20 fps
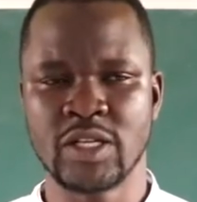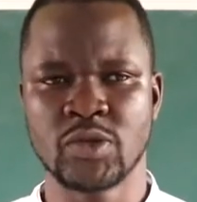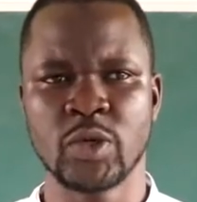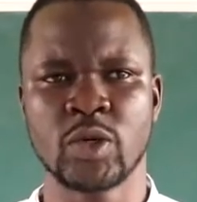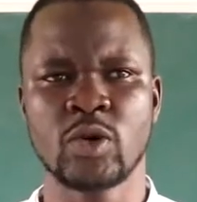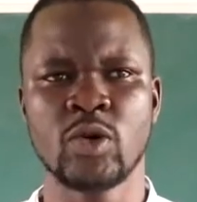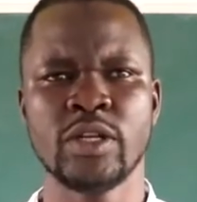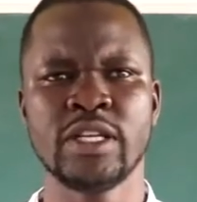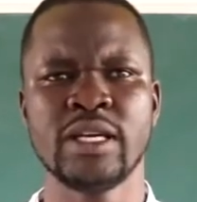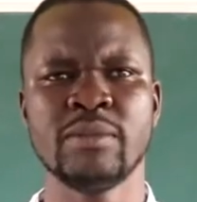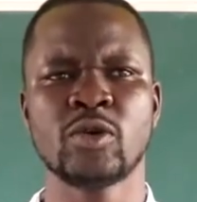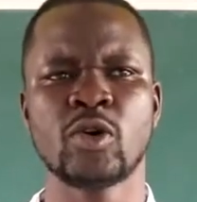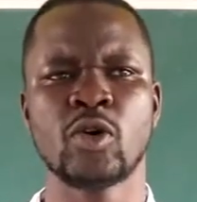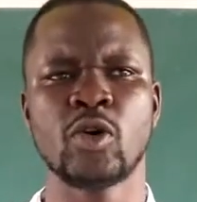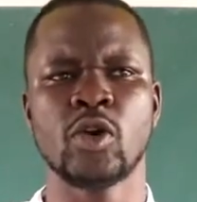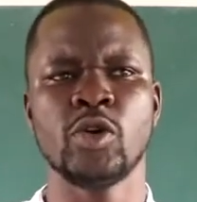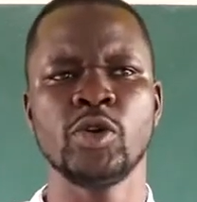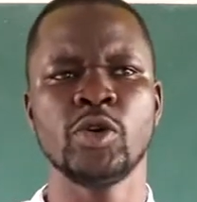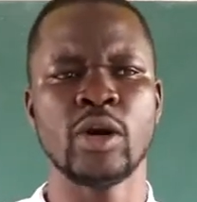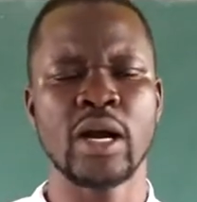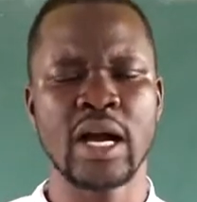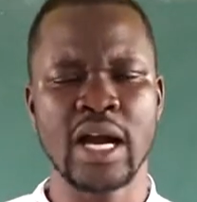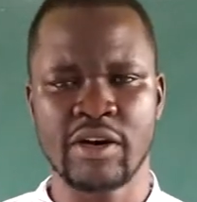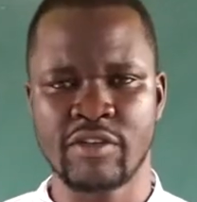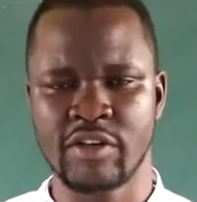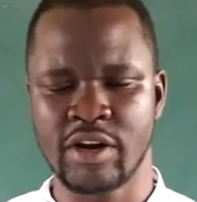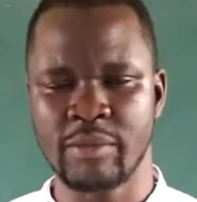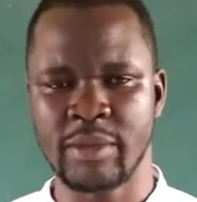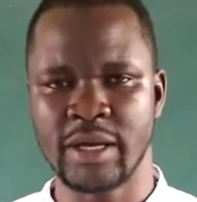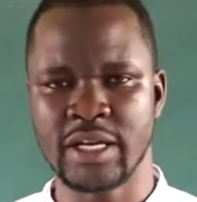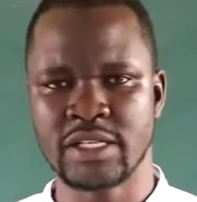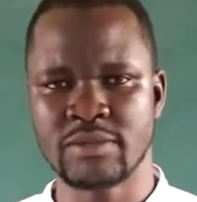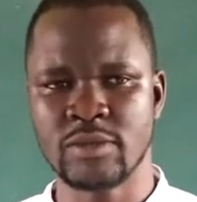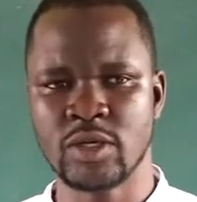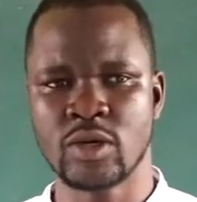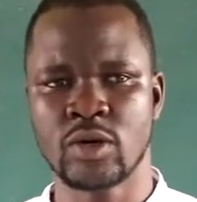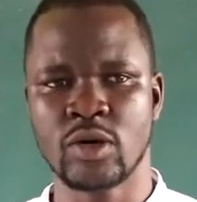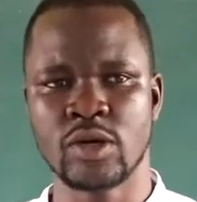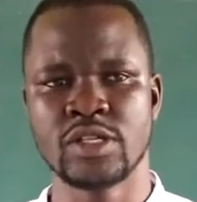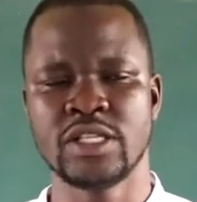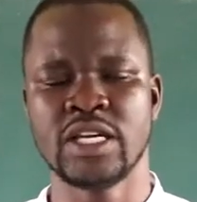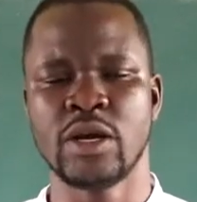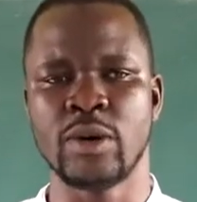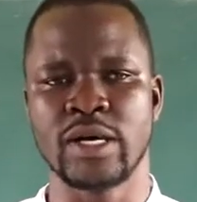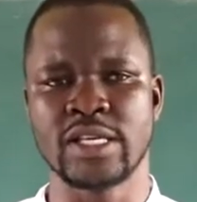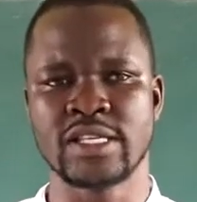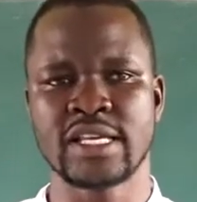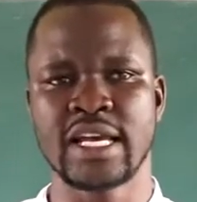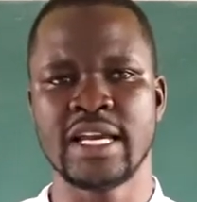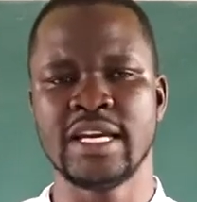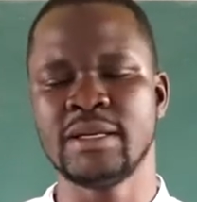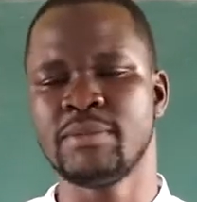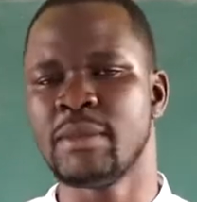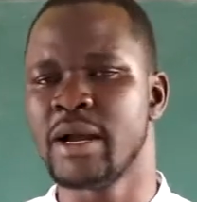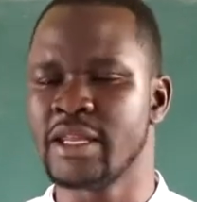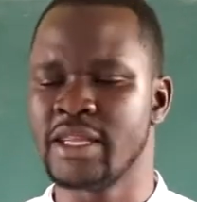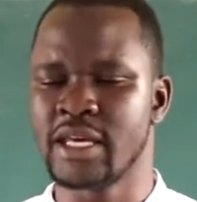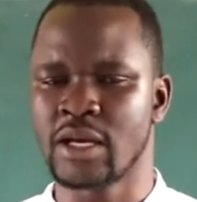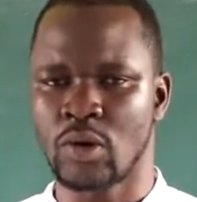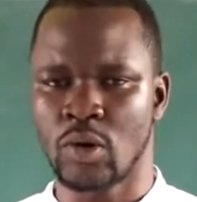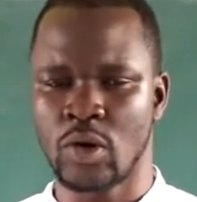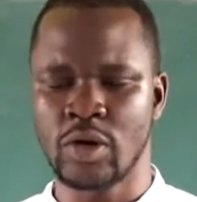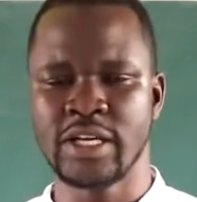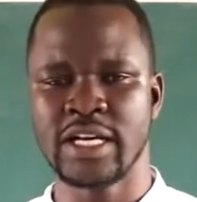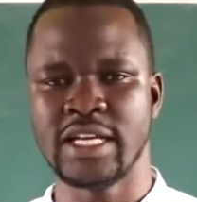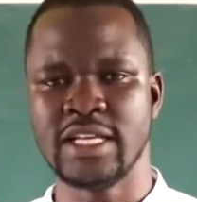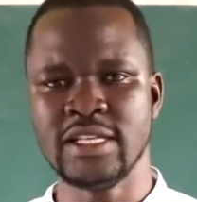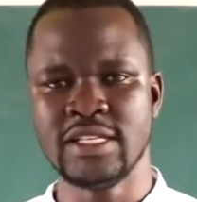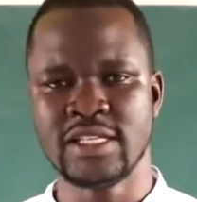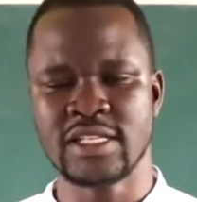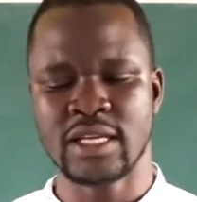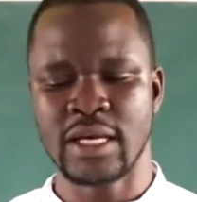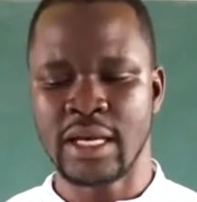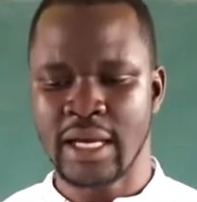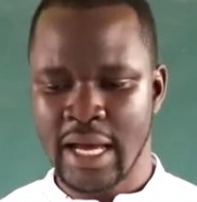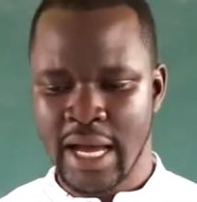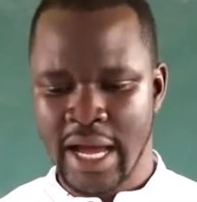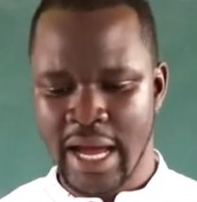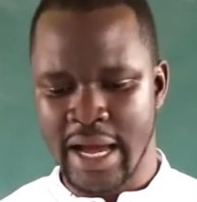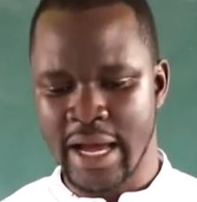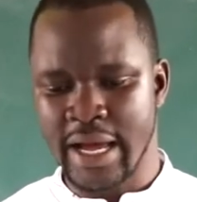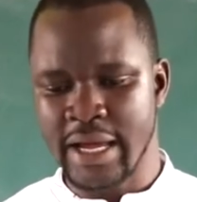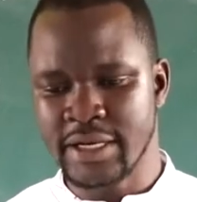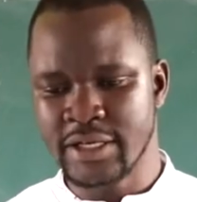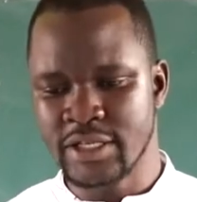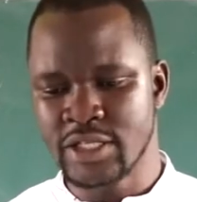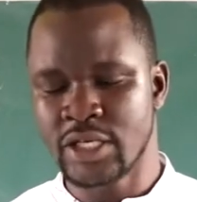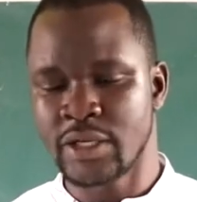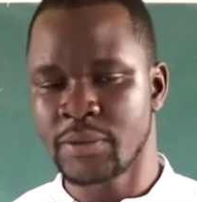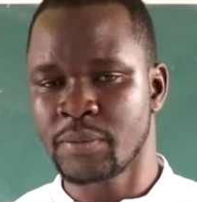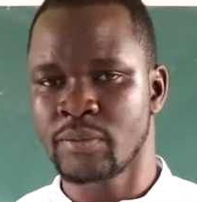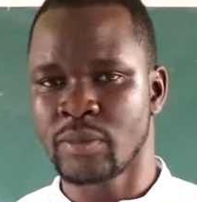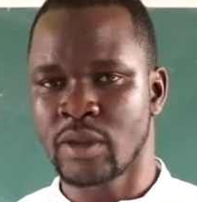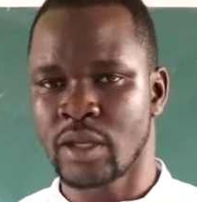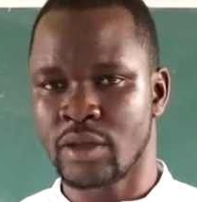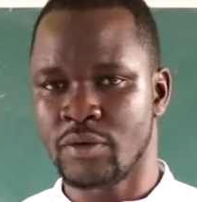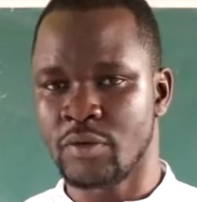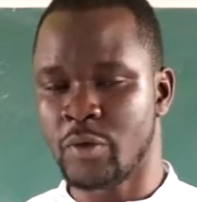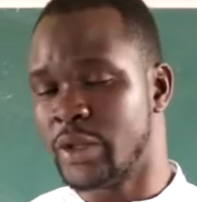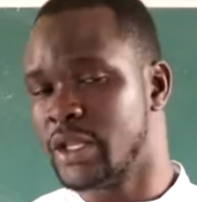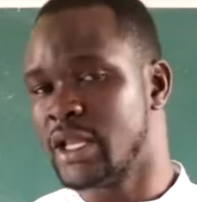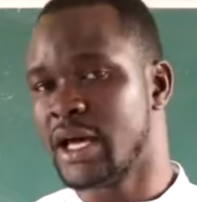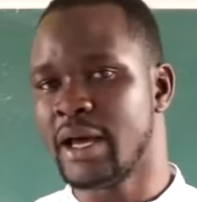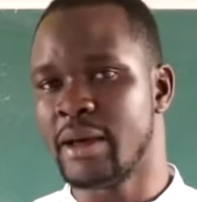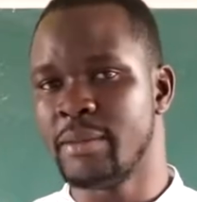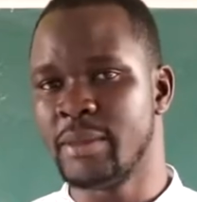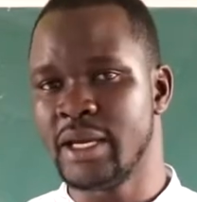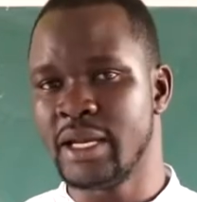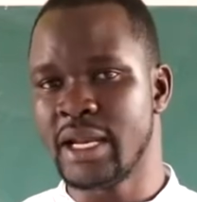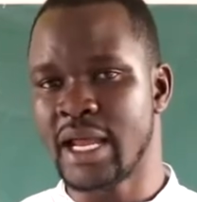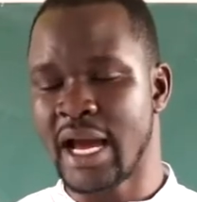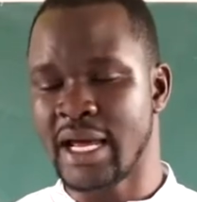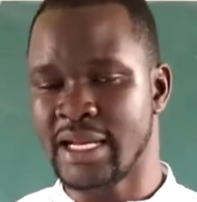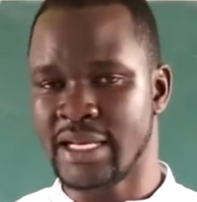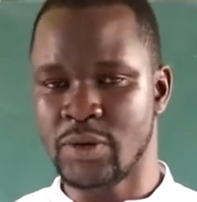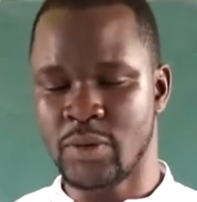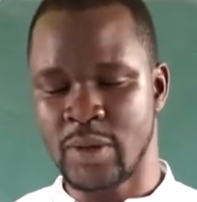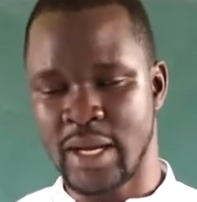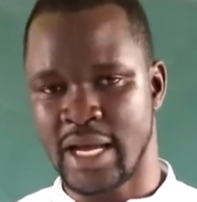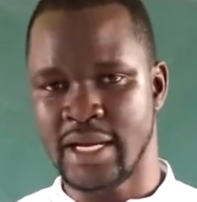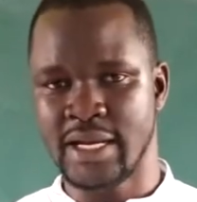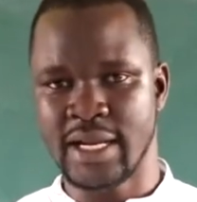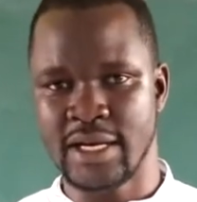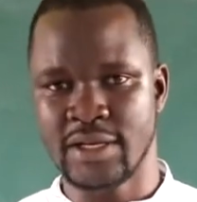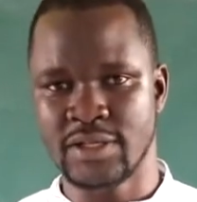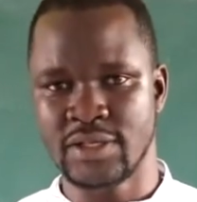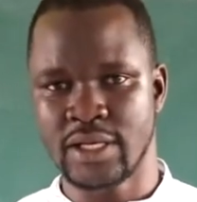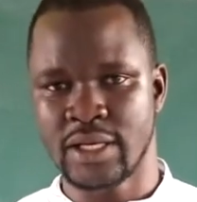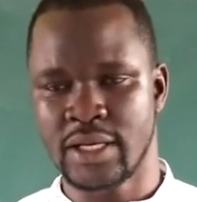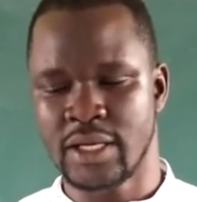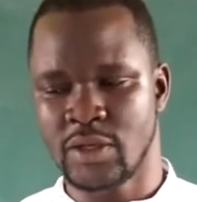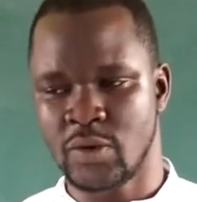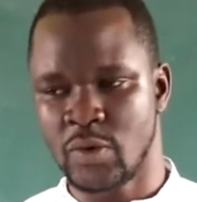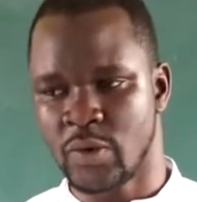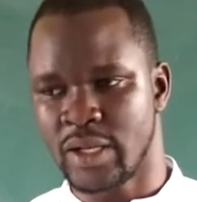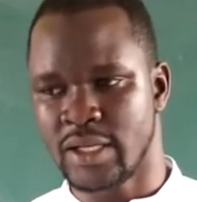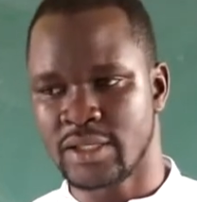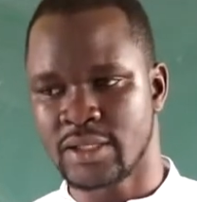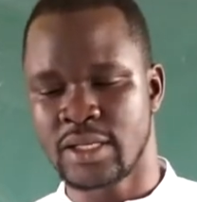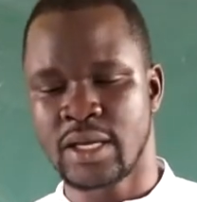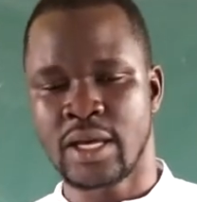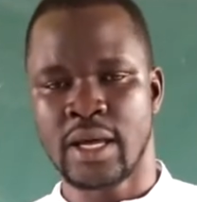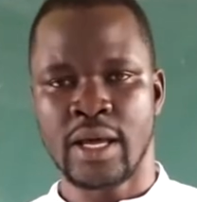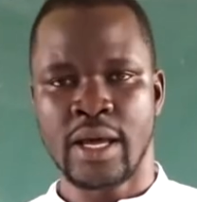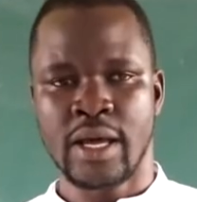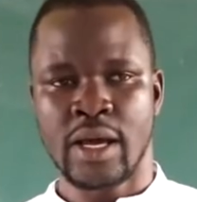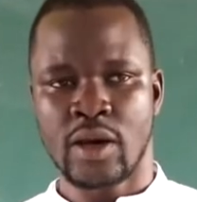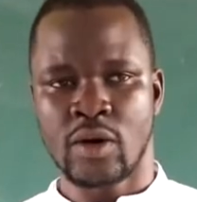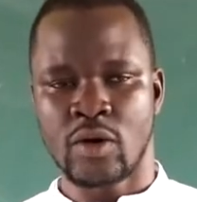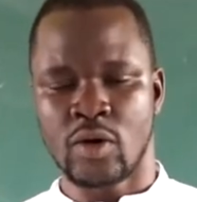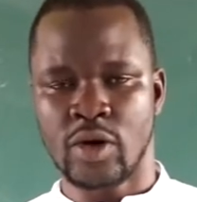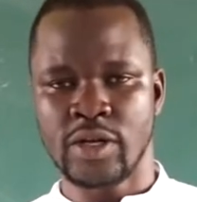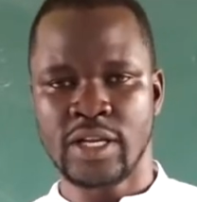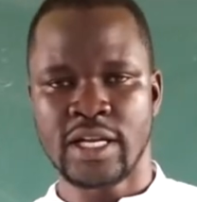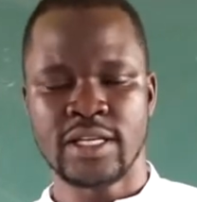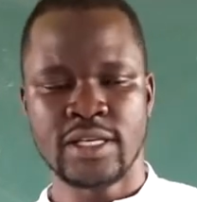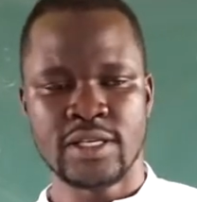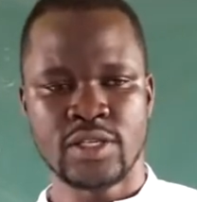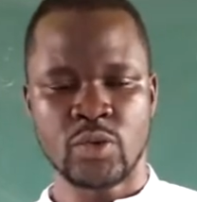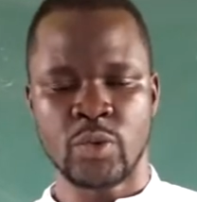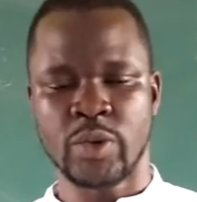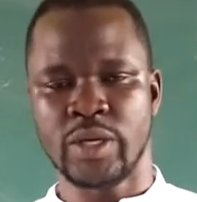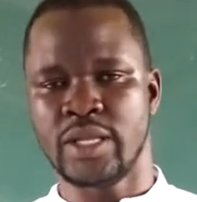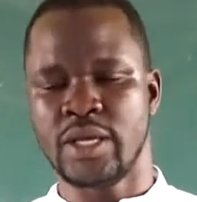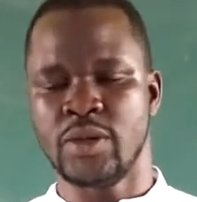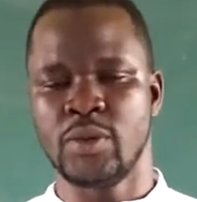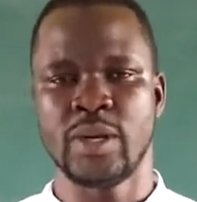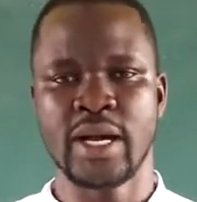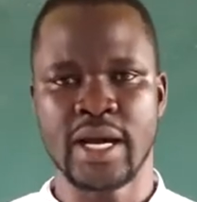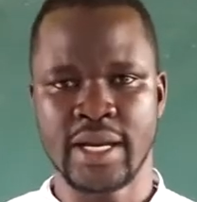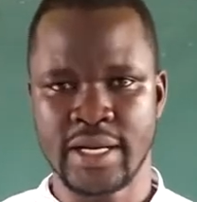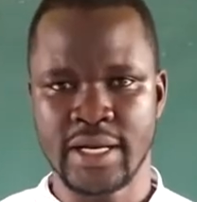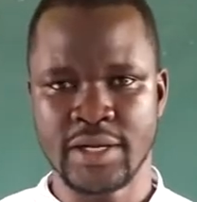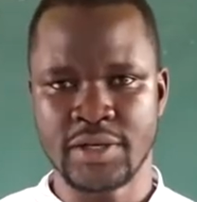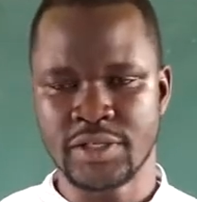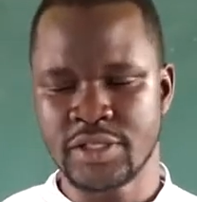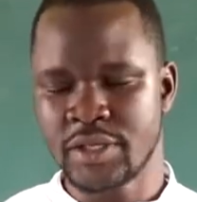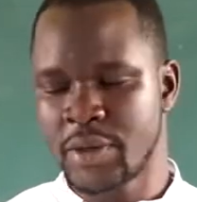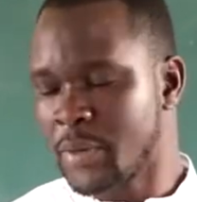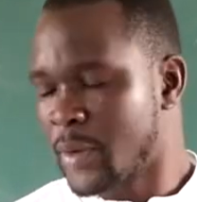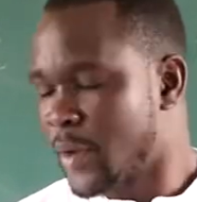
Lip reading: We call them colonial agreements because they were signed by the colonialists and the Ugandans. It was colonialists with the Ugandans.